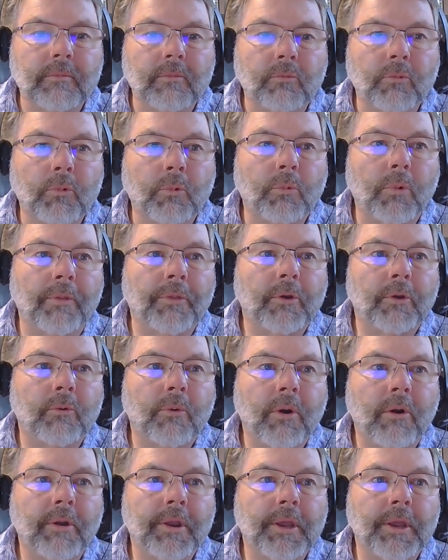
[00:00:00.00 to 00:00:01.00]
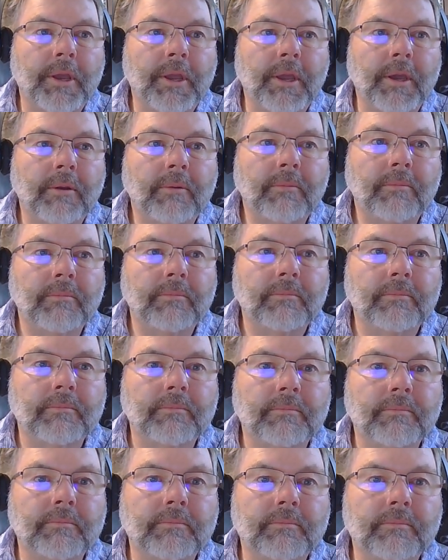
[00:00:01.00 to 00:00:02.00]
We'll run the query again.
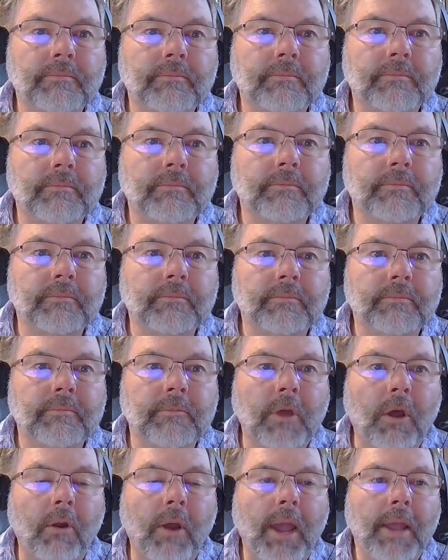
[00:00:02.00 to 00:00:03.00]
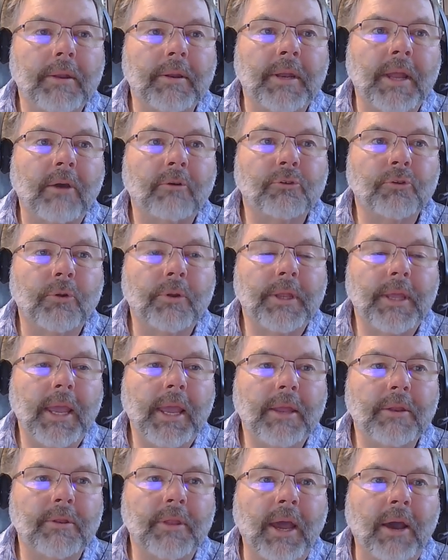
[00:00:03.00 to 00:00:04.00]
All right, now it's only
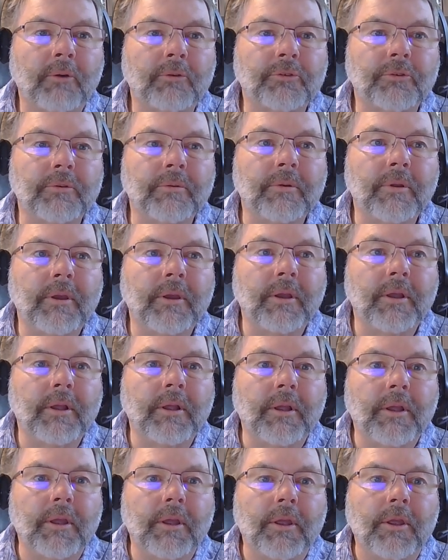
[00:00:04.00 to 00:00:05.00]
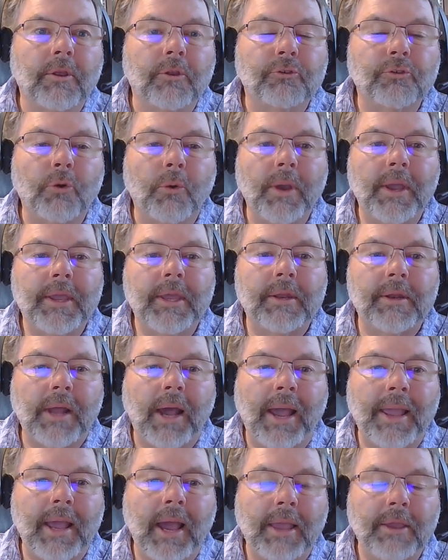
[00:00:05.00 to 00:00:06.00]
8,000. So again,
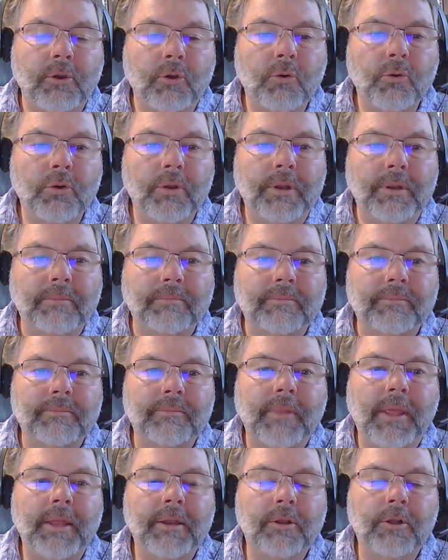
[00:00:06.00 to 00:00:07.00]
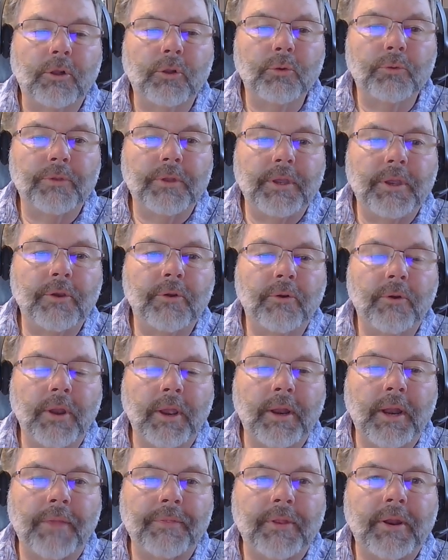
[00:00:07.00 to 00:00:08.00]
I could include the year,
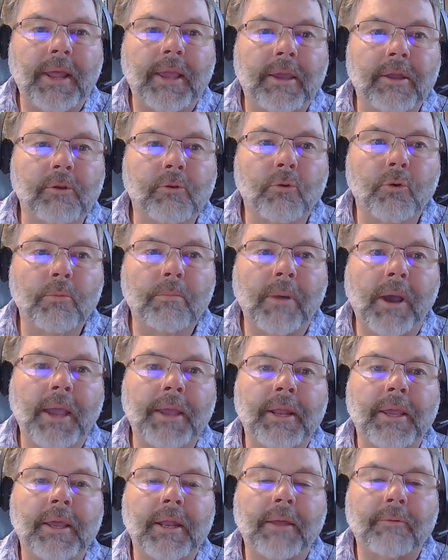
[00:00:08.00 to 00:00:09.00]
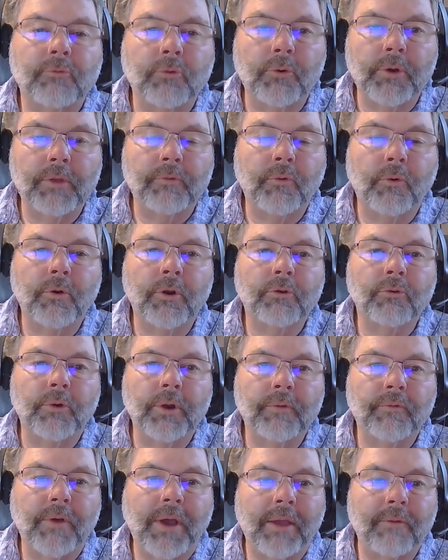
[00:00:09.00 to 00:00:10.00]
and then I could group by, and I could have 24 and
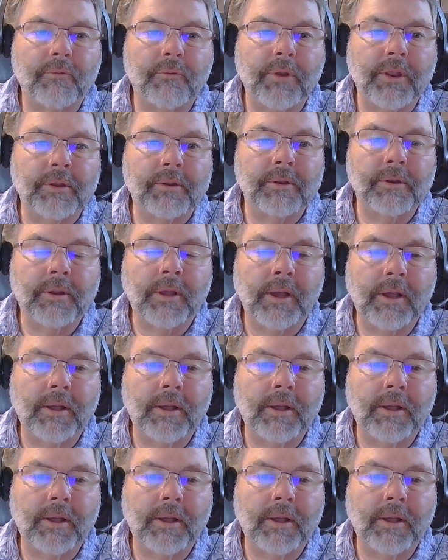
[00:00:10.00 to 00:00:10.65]
25 written,